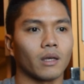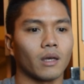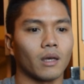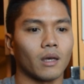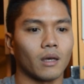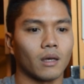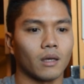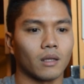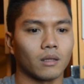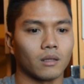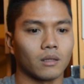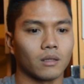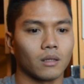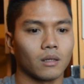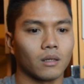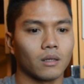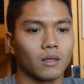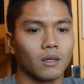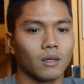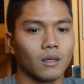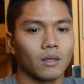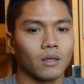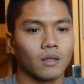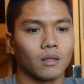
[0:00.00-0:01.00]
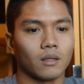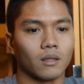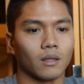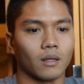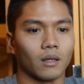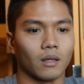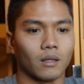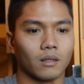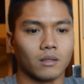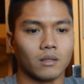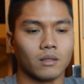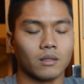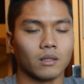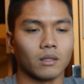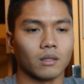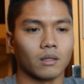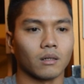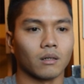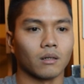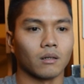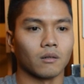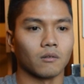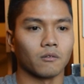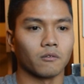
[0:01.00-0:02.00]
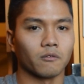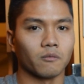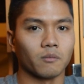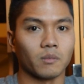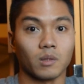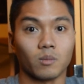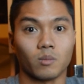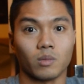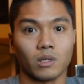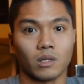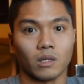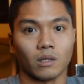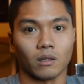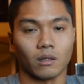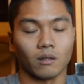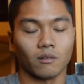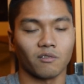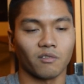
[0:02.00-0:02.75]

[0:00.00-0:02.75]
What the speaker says: and that idea of me being